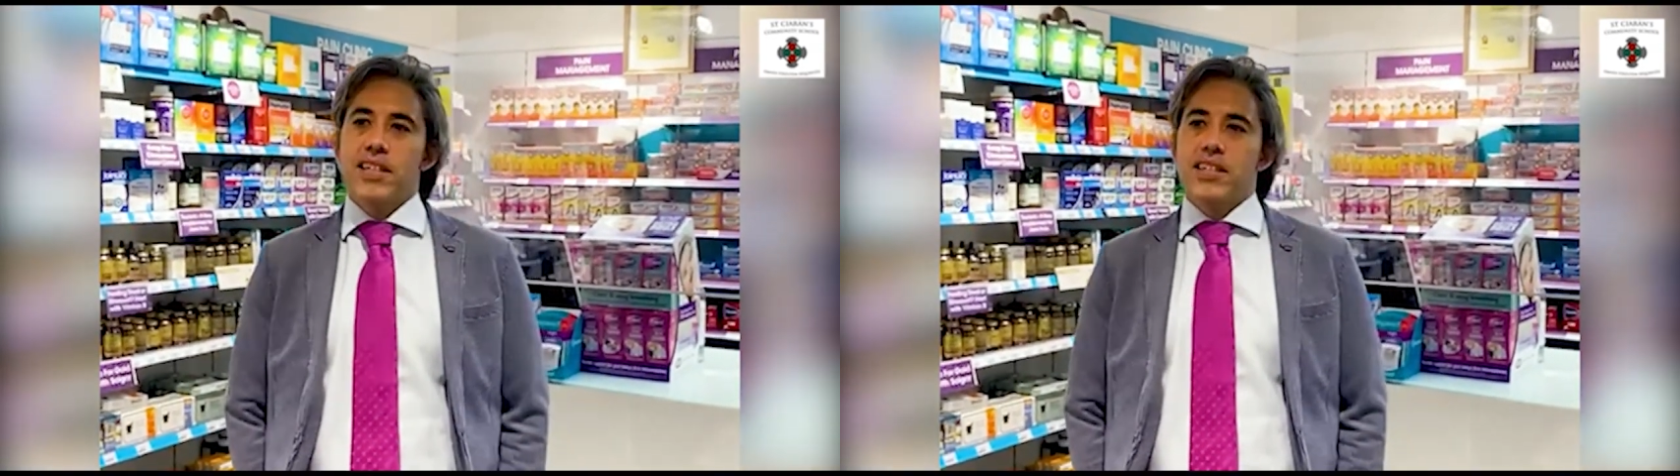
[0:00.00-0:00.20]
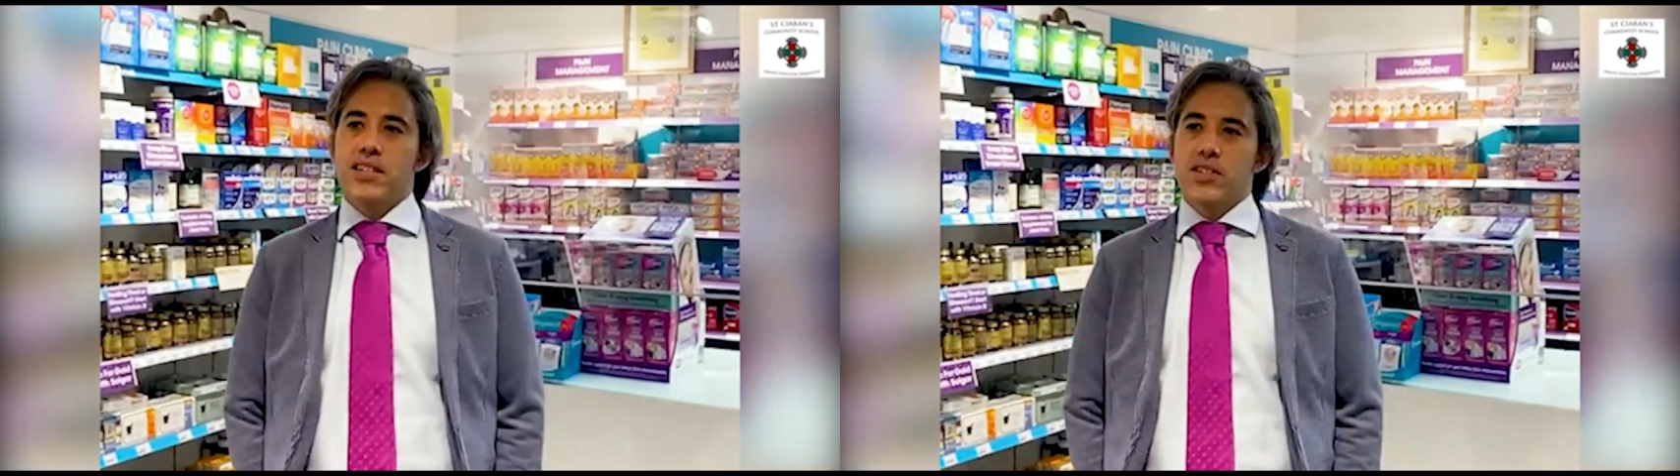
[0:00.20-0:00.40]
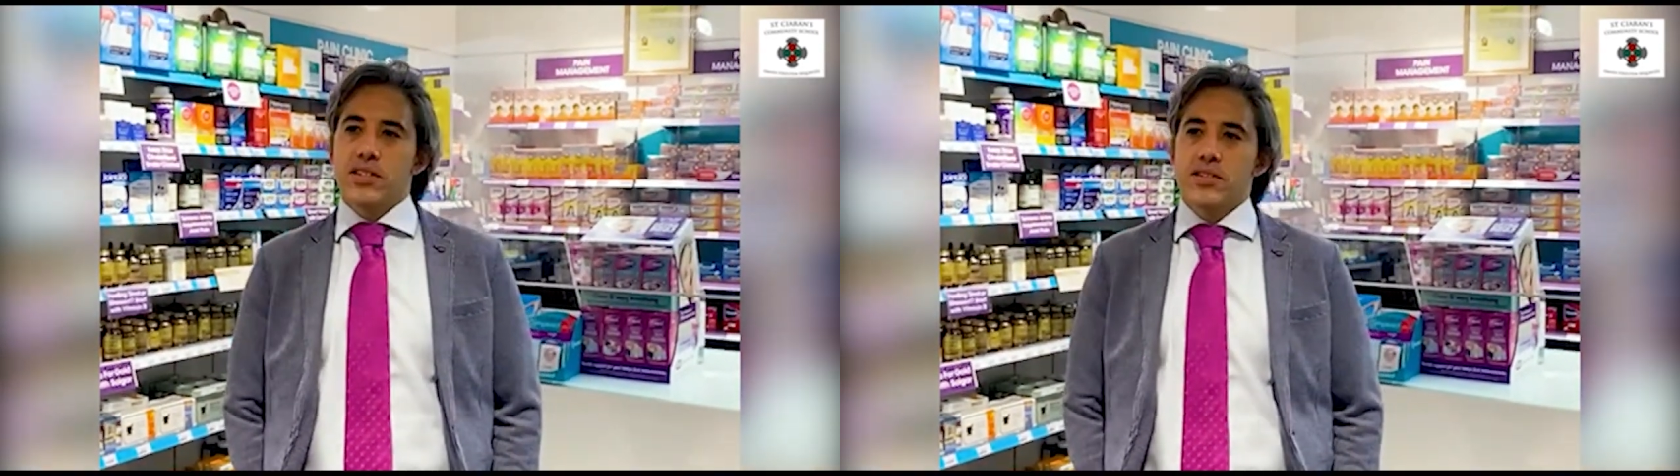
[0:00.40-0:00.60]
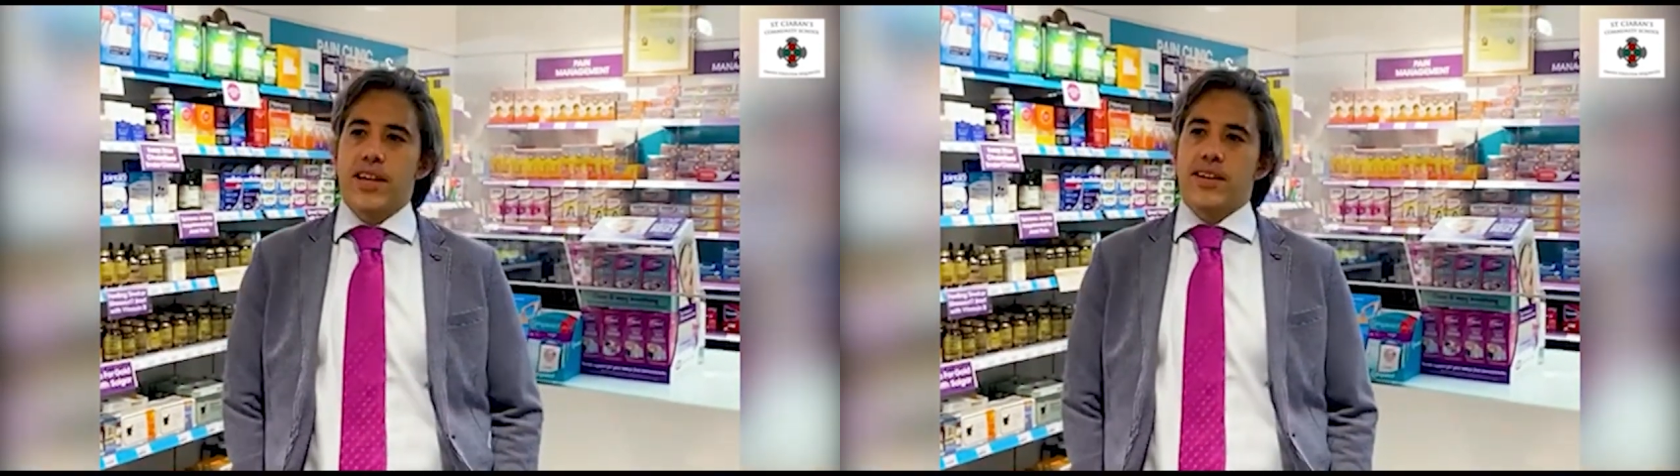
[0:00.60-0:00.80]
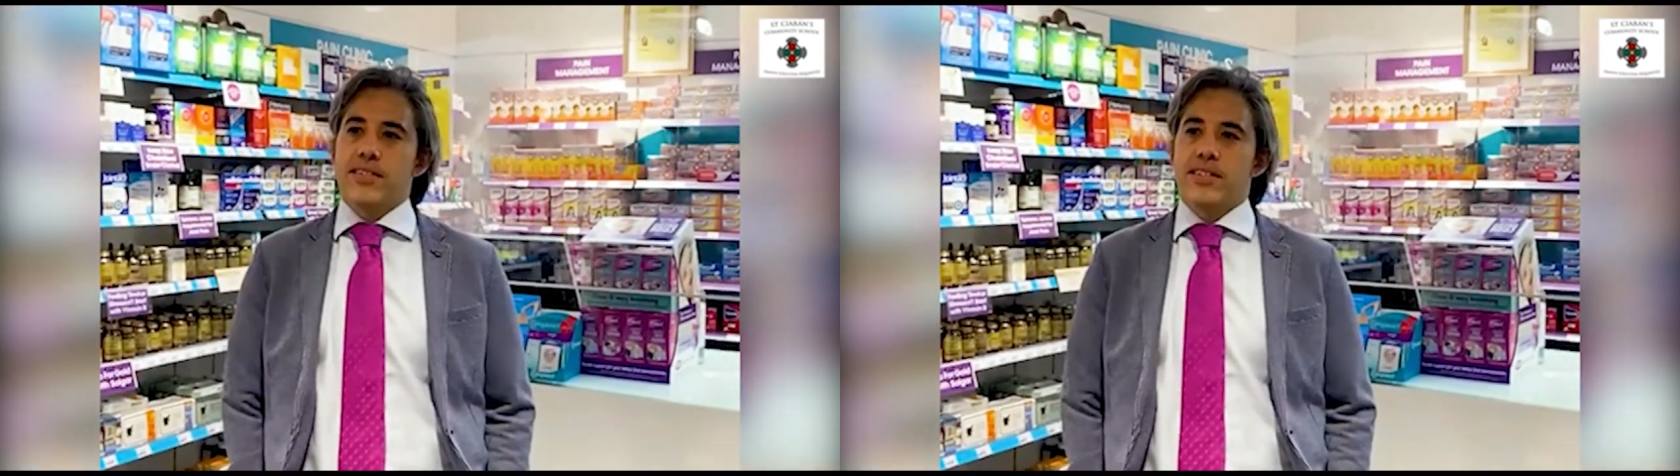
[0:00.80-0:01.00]
in
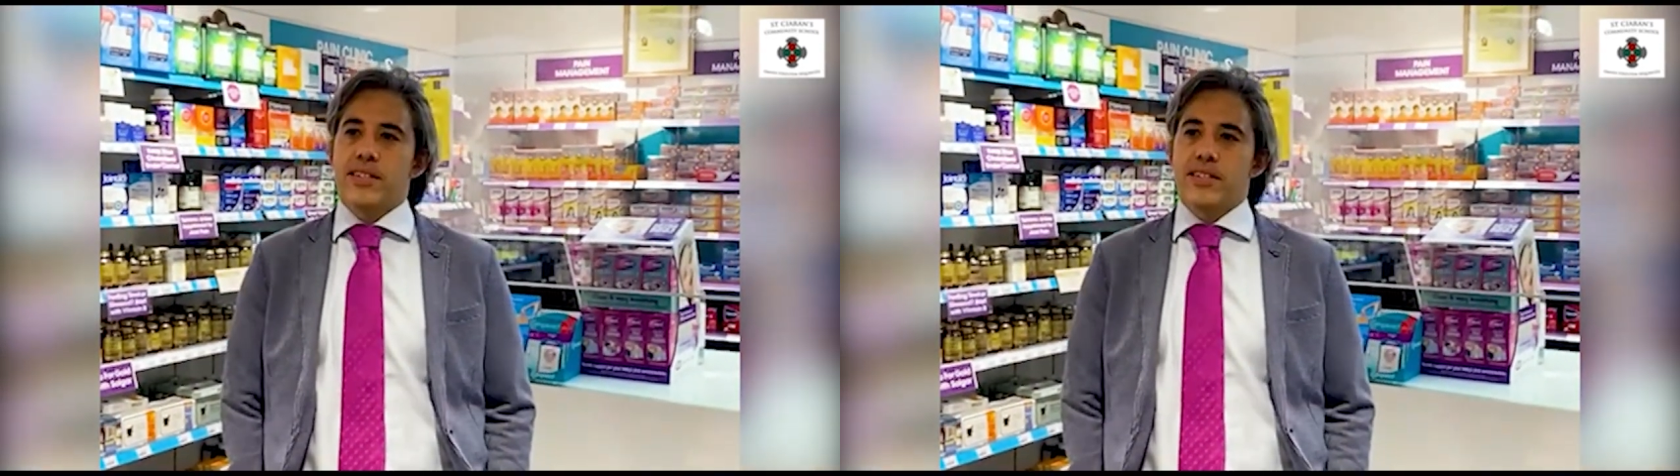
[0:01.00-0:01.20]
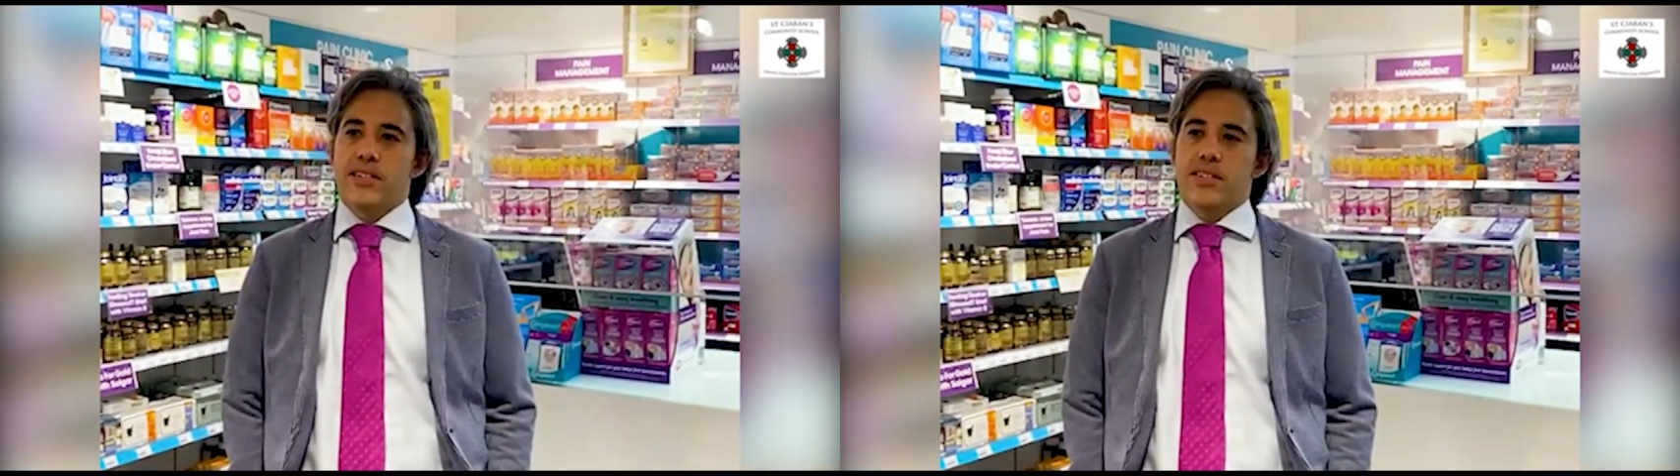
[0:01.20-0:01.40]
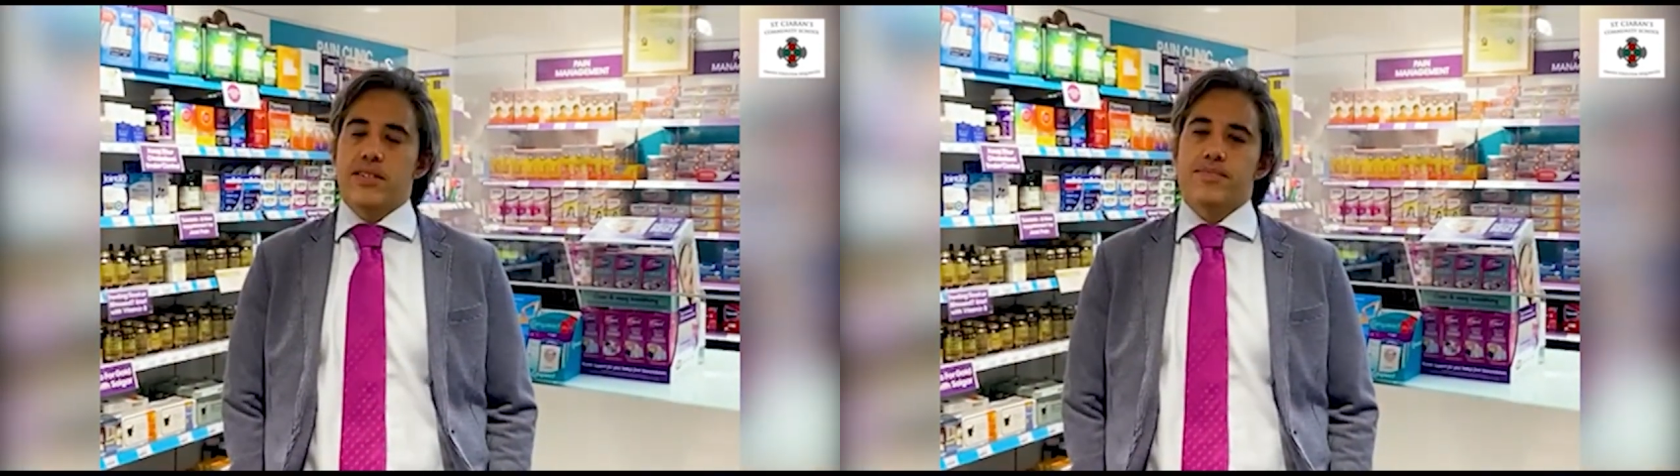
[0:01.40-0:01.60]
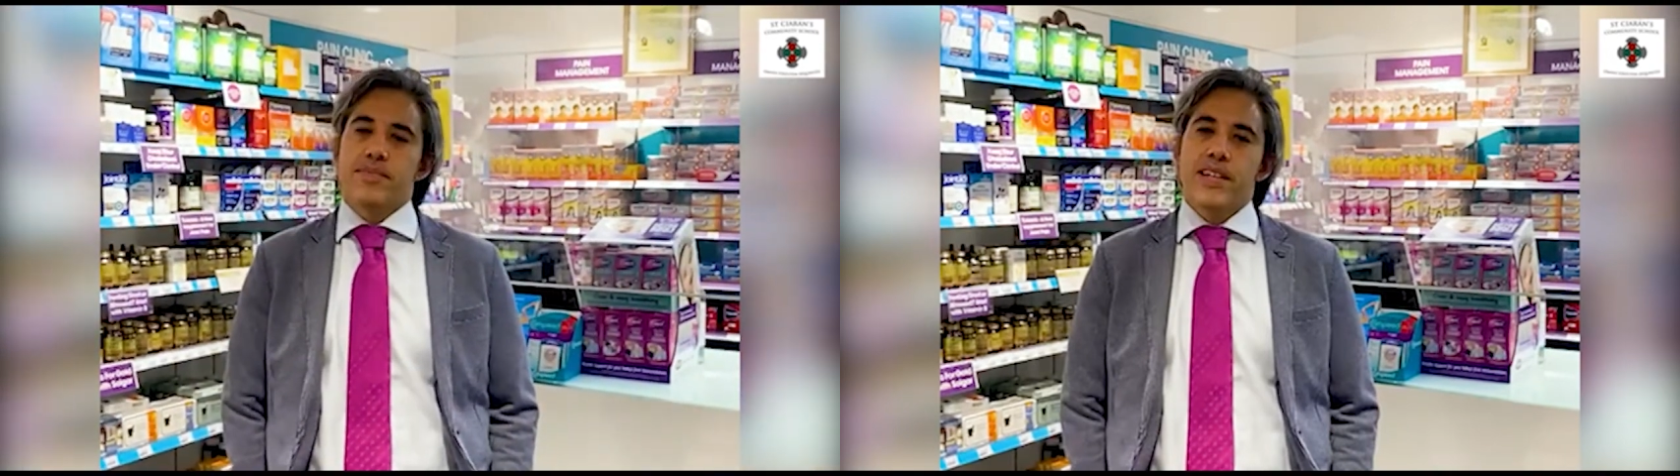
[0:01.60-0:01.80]
2002.